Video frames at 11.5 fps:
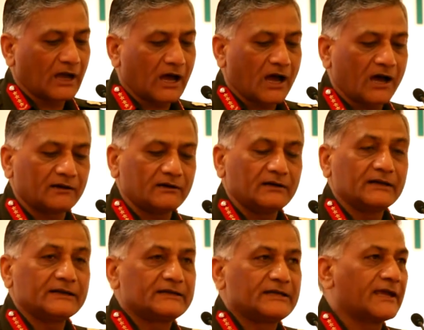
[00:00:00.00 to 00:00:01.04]
are
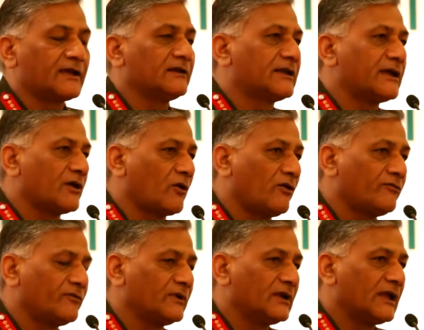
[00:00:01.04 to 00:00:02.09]
taken care of
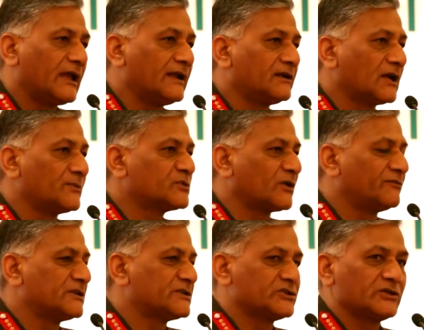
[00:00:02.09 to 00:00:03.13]
in terms of
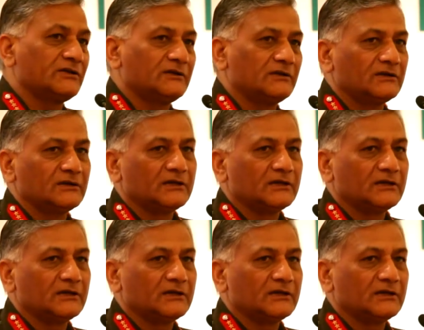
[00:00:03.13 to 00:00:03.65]
decision,